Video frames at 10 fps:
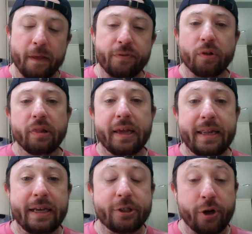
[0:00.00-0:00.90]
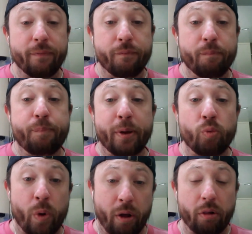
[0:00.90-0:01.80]
the lineage of
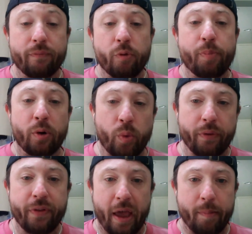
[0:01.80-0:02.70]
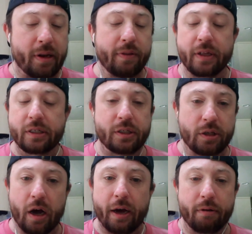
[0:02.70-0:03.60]
Bidwill, of the Bidwill name, and this is
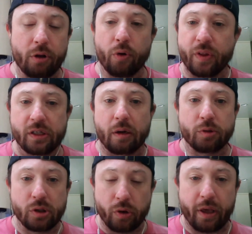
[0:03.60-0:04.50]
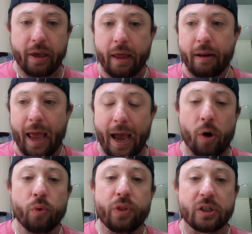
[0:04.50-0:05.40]
not, you know, this is, I'm just looking at
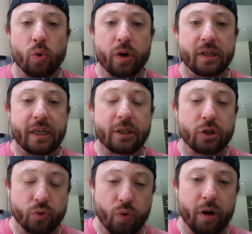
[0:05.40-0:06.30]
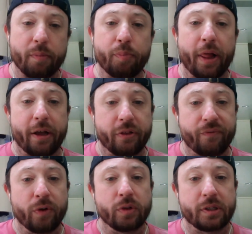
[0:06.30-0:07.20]
how this organization is run, play on the
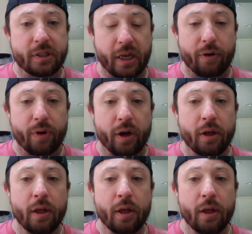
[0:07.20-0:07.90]
field, etc.,